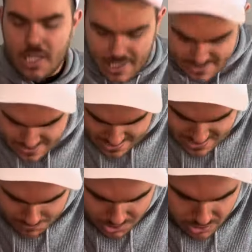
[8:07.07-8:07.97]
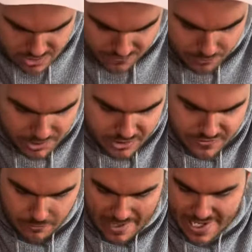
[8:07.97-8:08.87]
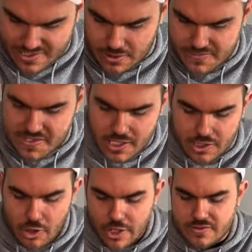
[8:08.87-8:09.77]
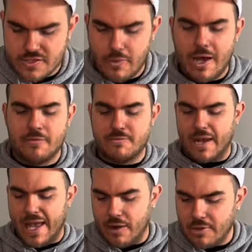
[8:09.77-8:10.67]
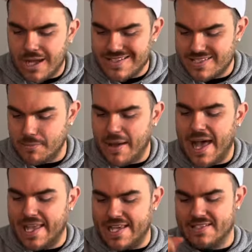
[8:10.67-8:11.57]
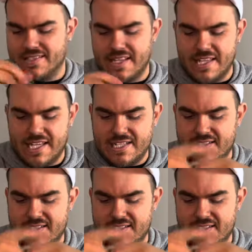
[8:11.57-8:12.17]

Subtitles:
Like I said, it's a beautiful, beautiful bag. So I'm certainly not underwhelmed by how nice the bag is, because I think it is